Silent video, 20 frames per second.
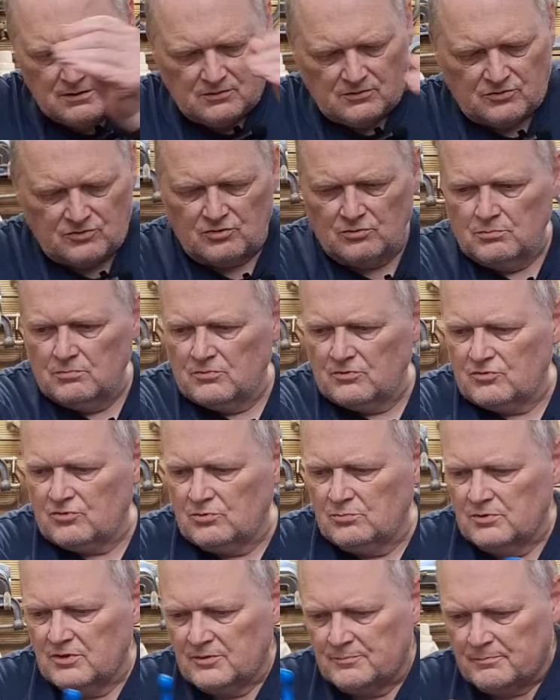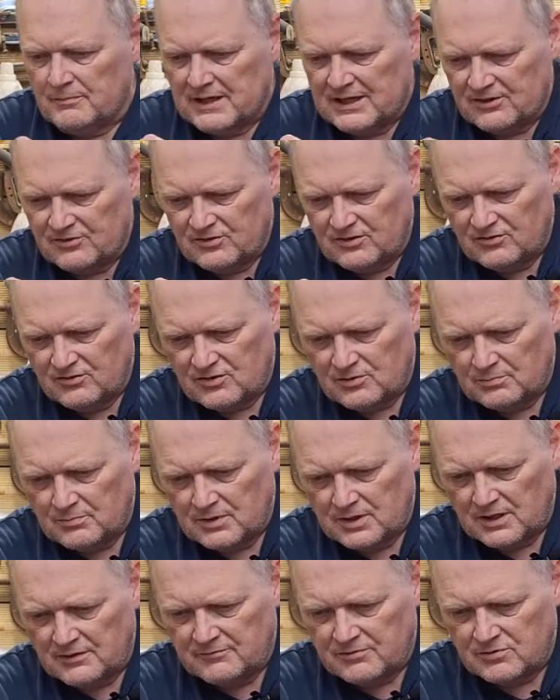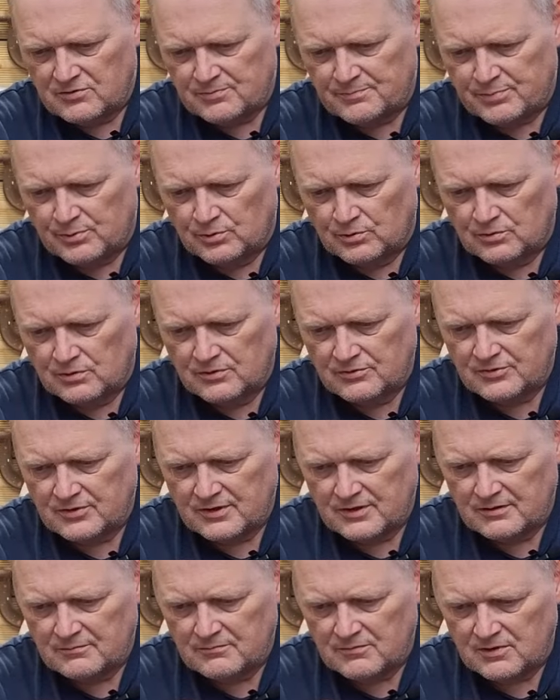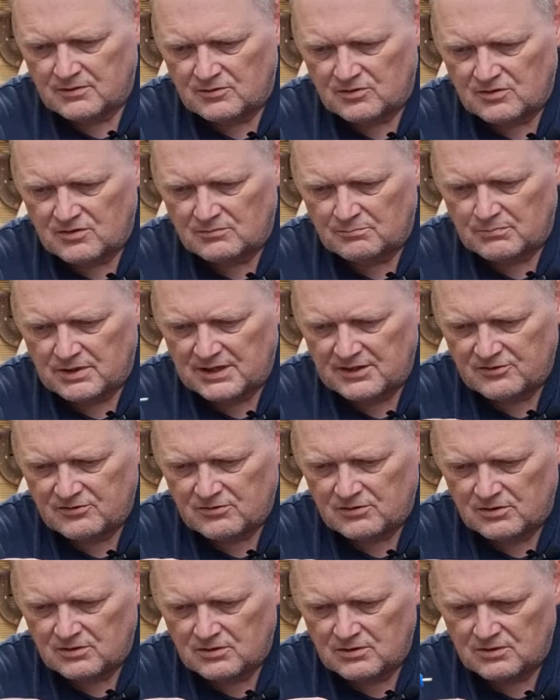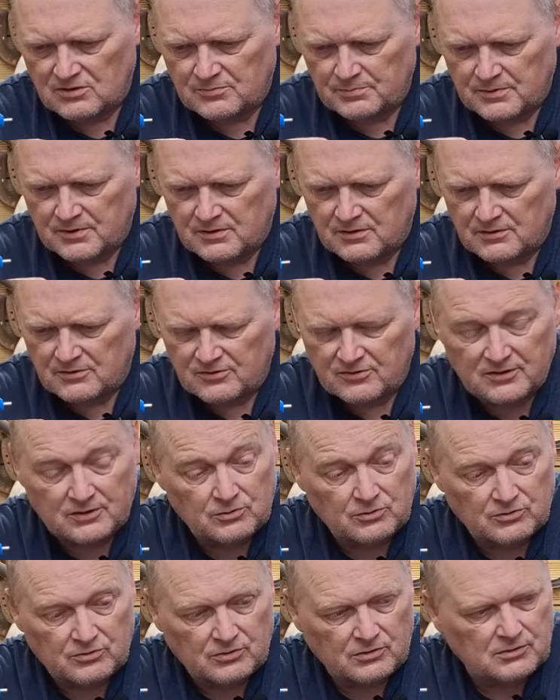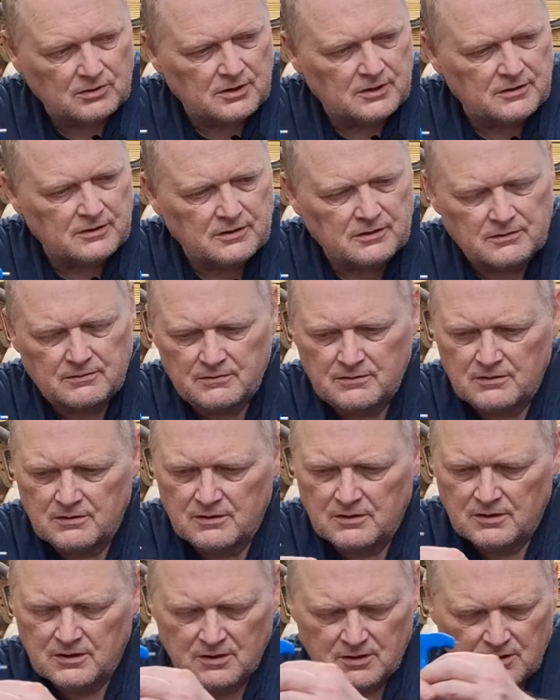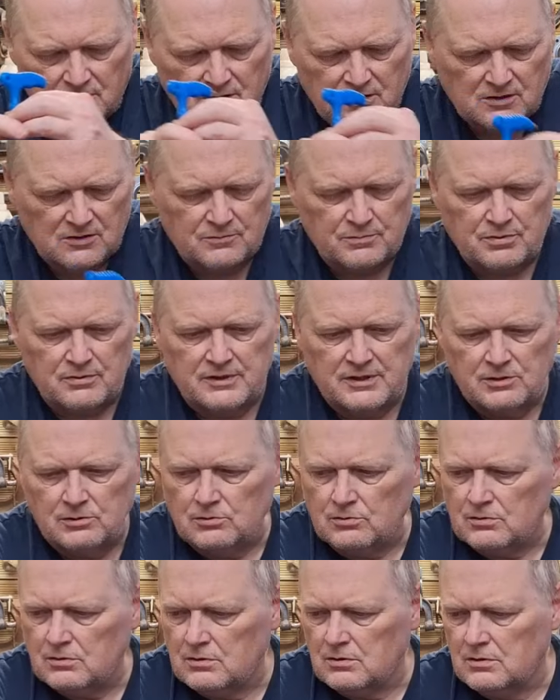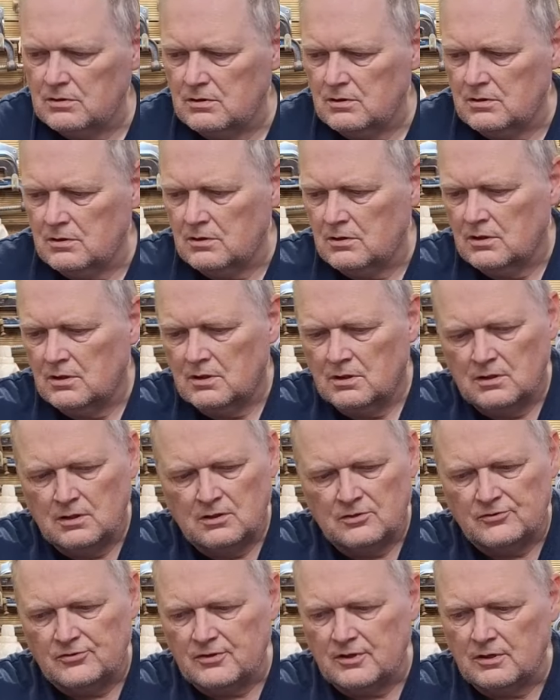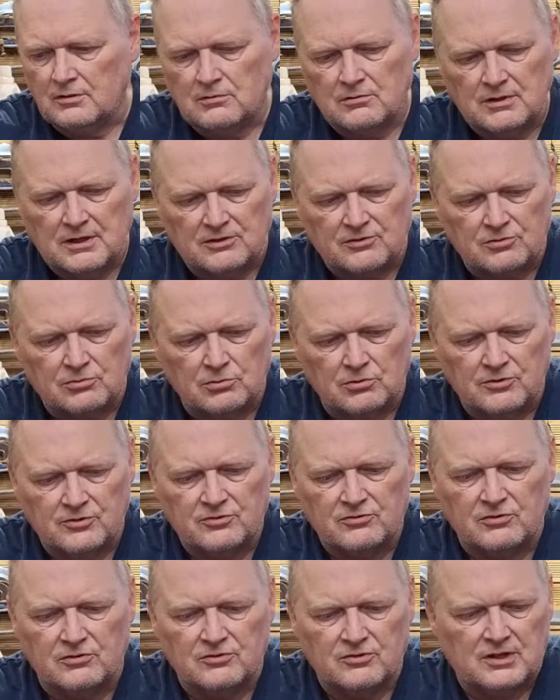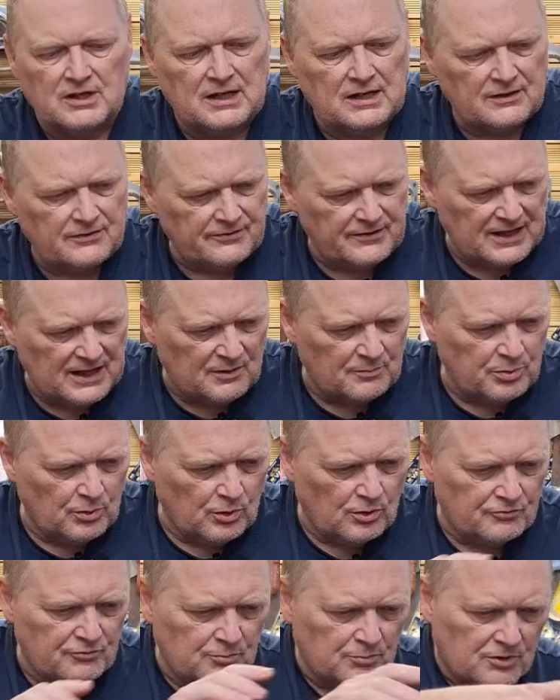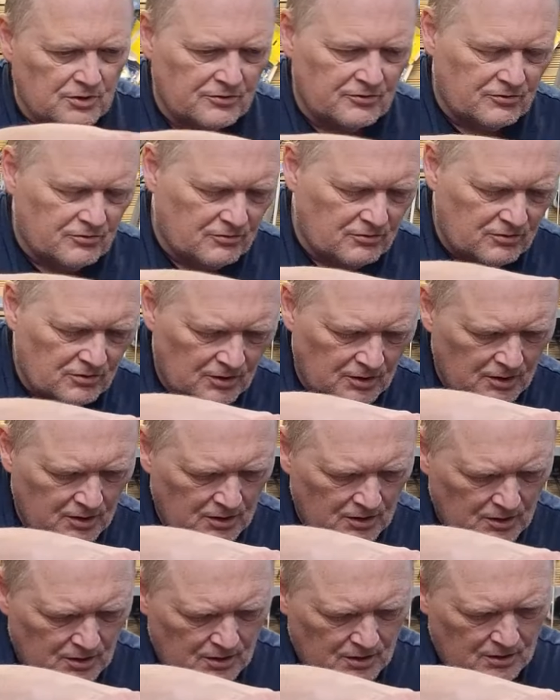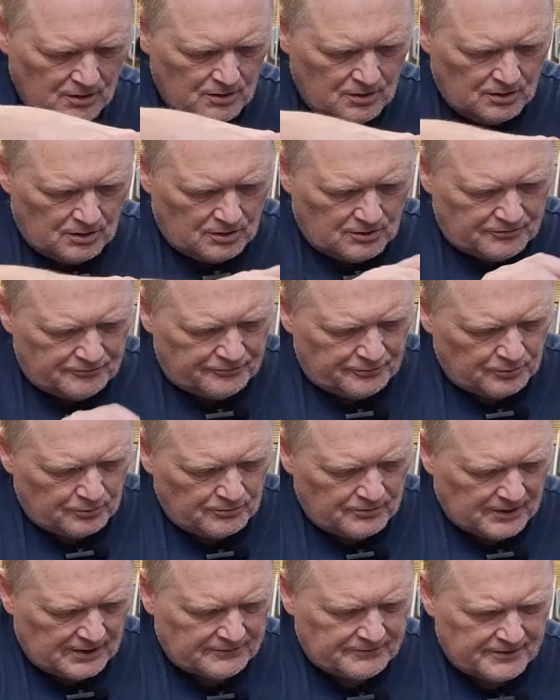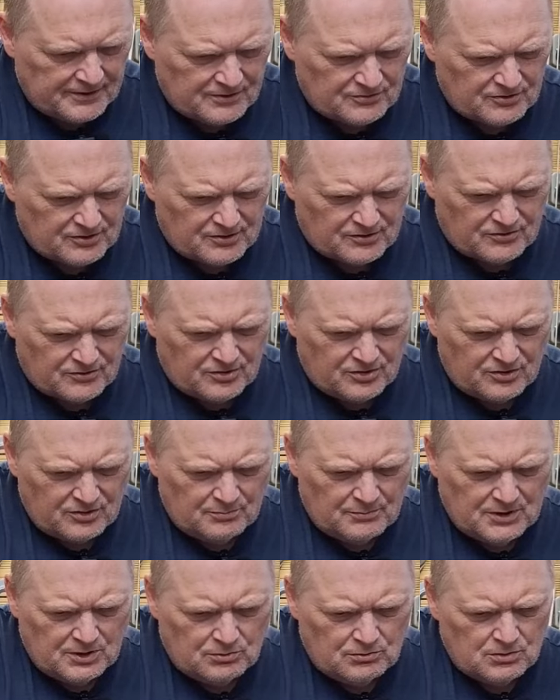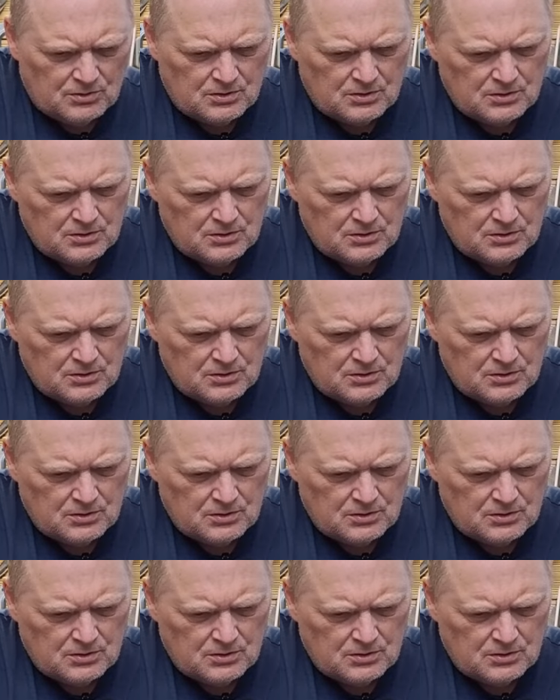Some of the magazines can be oversprung, so it can bend skirts, but a single shot loader, pretty good. So that's all the screws out of that, apart from at the front, I think it's a 2mm.